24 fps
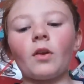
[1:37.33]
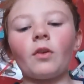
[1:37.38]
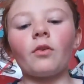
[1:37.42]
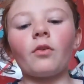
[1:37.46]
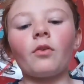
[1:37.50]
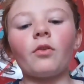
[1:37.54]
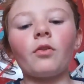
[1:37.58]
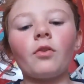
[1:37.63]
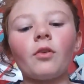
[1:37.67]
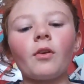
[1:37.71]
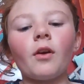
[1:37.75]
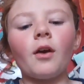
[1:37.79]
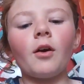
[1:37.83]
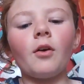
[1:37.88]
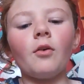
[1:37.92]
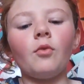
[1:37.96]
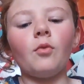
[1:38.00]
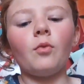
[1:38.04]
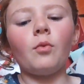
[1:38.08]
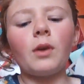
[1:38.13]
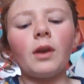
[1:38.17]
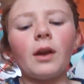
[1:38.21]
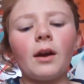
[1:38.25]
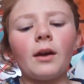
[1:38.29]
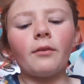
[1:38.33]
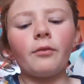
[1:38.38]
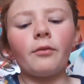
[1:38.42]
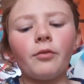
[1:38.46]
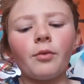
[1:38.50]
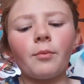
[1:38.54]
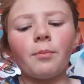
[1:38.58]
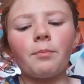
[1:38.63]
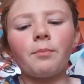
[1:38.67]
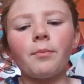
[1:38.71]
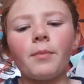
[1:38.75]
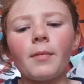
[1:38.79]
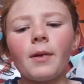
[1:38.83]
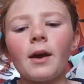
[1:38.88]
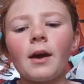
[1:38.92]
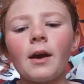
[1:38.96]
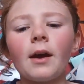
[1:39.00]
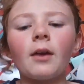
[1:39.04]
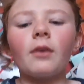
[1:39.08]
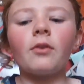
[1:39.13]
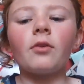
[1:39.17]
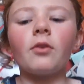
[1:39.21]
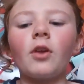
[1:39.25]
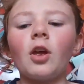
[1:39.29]
So we have the
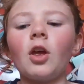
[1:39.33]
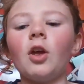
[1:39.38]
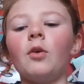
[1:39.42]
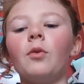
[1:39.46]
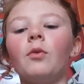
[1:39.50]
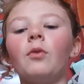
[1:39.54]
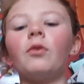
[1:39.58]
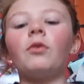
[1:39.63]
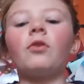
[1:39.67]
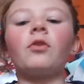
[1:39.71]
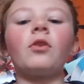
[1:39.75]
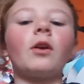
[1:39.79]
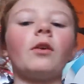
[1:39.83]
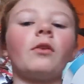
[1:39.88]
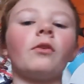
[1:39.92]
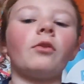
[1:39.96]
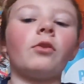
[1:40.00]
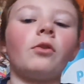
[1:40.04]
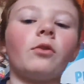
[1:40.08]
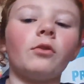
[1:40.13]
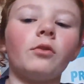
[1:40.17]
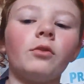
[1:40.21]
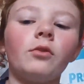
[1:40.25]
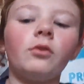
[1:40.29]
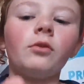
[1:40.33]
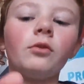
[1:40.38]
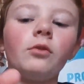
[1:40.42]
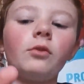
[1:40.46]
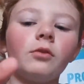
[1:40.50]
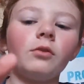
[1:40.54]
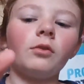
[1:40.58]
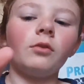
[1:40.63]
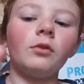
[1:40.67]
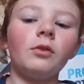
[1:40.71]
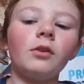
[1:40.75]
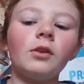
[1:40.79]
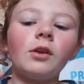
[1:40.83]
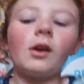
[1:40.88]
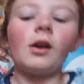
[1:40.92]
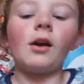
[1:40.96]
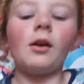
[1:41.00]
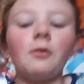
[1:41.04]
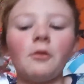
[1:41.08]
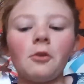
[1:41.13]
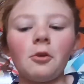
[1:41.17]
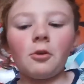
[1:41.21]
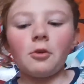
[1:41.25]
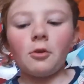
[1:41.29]
exoskeleton. Yeah.
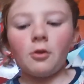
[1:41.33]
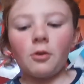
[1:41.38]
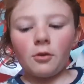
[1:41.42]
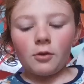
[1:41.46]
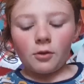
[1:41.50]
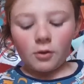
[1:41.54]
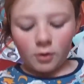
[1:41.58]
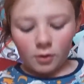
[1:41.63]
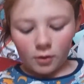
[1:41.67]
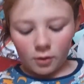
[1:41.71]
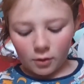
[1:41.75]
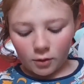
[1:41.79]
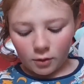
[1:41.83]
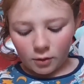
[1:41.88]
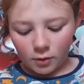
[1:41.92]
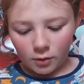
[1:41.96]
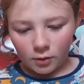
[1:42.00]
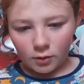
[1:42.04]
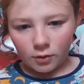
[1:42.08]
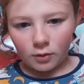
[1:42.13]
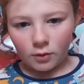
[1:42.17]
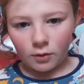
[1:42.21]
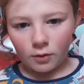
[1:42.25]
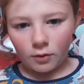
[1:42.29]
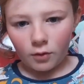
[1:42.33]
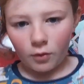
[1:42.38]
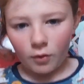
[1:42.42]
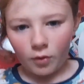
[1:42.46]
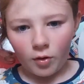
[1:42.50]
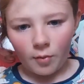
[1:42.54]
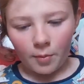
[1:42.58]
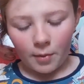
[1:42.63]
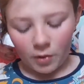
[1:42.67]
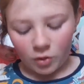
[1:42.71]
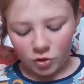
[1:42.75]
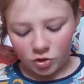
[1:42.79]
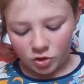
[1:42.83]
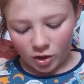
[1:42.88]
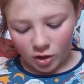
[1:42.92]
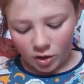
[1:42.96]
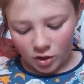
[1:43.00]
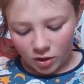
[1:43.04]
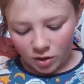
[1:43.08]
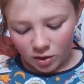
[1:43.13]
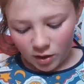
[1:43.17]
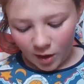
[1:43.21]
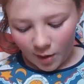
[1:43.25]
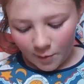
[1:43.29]
Sorry about the
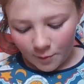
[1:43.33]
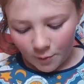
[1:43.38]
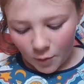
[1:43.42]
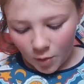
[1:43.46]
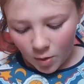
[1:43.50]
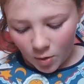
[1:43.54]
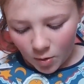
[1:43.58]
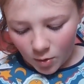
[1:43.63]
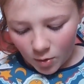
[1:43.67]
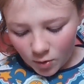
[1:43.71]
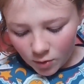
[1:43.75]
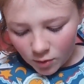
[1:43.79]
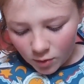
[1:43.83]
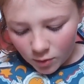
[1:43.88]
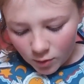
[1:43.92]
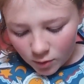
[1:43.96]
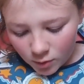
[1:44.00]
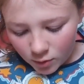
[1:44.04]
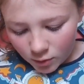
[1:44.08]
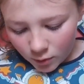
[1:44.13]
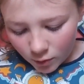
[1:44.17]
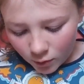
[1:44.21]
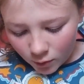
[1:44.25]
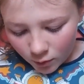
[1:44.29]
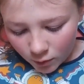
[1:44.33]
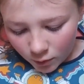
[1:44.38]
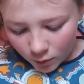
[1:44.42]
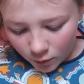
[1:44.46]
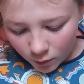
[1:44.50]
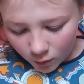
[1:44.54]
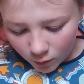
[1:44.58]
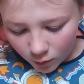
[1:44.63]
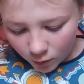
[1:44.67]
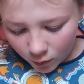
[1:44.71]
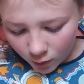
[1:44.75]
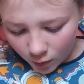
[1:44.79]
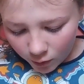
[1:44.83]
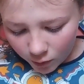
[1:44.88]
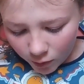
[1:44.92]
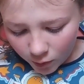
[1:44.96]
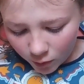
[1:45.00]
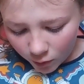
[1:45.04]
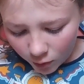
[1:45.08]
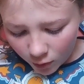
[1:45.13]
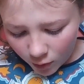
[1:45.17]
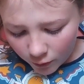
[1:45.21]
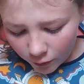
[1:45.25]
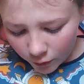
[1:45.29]
shaky camera. So
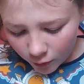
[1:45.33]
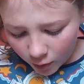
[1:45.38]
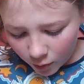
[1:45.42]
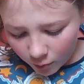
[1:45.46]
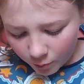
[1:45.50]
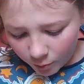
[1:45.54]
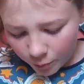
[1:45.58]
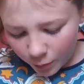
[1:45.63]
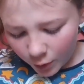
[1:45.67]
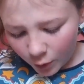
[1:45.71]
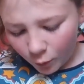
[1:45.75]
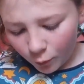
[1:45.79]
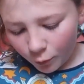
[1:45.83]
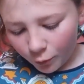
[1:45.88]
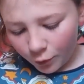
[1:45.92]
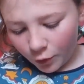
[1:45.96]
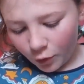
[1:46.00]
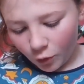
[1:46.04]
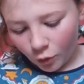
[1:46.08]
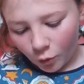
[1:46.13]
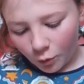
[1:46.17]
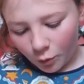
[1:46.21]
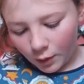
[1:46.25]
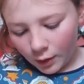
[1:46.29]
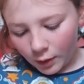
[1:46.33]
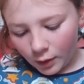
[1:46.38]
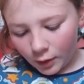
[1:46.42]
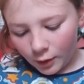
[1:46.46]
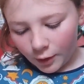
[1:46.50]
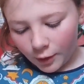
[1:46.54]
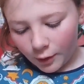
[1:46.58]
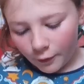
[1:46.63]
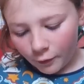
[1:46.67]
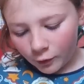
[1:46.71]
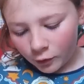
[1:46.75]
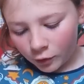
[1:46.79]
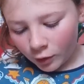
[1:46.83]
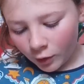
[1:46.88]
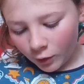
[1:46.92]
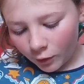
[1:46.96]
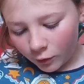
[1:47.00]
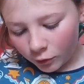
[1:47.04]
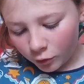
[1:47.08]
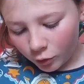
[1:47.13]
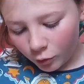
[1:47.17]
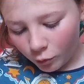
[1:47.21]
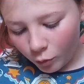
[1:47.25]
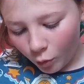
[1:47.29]
let's see if I can build this quickly. If it
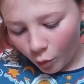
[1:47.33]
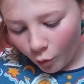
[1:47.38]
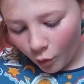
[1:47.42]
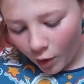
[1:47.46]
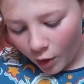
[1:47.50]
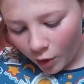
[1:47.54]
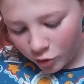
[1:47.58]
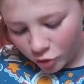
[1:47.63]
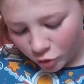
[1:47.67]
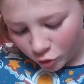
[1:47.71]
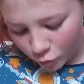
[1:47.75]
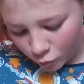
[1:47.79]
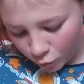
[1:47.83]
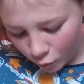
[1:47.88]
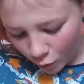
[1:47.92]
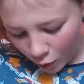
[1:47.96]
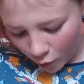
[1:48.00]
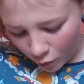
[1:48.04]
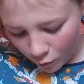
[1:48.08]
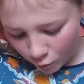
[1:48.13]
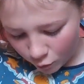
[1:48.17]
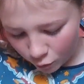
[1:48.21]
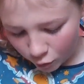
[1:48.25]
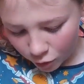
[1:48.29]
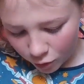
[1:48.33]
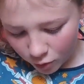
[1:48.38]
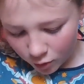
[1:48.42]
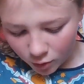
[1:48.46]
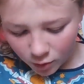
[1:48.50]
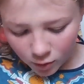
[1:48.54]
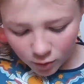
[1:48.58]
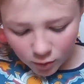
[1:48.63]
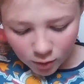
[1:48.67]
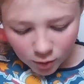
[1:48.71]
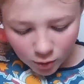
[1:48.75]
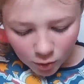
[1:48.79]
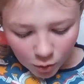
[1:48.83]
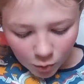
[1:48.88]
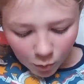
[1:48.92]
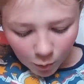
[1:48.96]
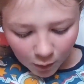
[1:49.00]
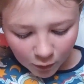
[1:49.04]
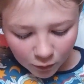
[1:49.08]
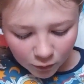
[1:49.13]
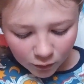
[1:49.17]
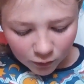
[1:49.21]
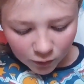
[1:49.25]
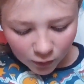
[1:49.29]
takes too long, I just won't.
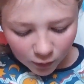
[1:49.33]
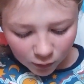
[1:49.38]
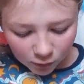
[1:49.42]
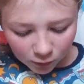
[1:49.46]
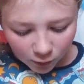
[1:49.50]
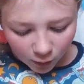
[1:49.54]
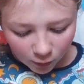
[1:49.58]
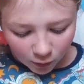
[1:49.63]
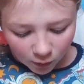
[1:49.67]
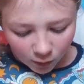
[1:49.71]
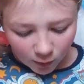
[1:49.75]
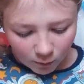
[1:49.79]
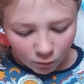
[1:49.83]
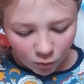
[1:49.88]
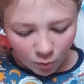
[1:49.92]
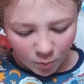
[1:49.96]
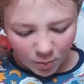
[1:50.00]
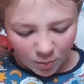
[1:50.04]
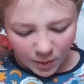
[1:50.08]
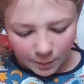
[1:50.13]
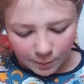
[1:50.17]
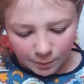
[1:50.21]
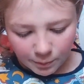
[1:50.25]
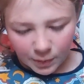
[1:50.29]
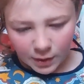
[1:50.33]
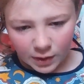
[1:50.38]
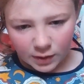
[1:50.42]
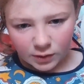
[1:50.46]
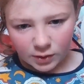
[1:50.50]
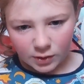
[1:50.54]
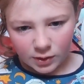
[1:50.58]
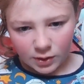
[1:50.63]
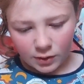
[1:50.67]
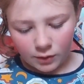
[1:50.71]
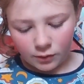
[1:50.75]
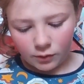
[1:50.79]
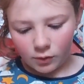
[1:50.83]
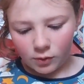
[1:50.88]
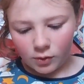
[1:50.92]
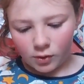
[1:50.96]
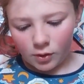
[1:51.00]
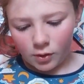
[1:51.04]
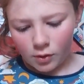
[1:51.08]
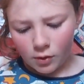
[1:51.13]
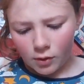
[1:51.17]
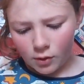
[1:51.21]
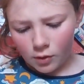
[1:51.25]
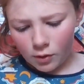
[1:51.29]
Actually, this does seem to be a bit
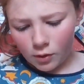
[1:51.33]
easier.